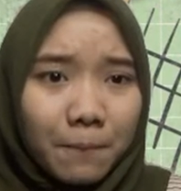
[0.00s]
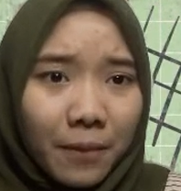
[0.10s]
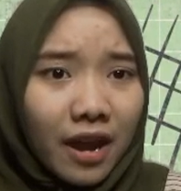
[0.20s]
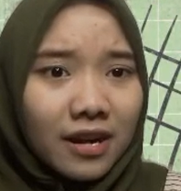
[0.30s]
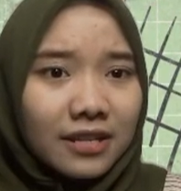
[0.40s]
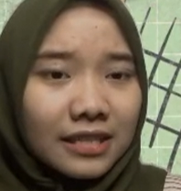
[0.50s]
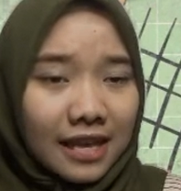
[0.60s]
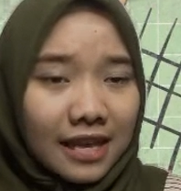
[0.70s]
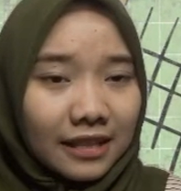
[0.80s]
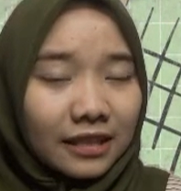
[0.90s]
pairs
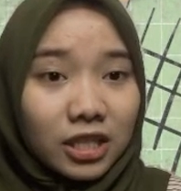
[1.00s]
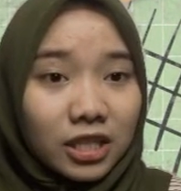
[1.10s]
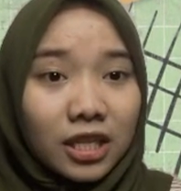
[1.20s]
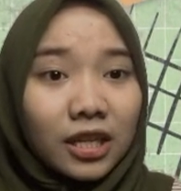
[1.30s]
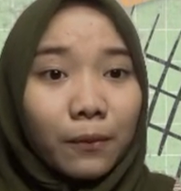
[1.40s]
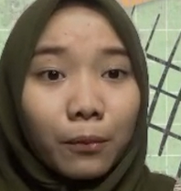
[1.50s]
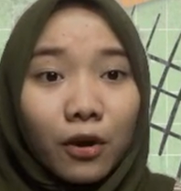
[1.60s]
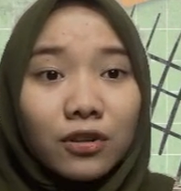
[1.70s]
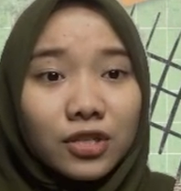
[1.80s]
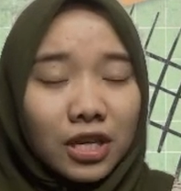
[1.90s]
in teaching
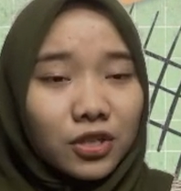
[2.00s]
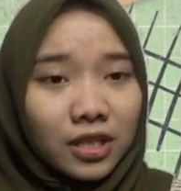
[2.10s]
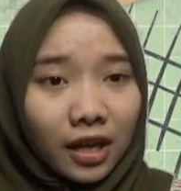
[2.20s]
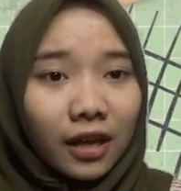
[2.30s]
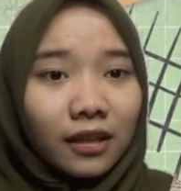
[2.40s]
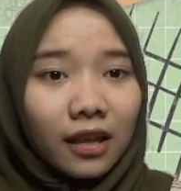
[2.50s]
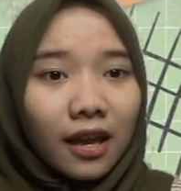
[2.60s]
pronunciation,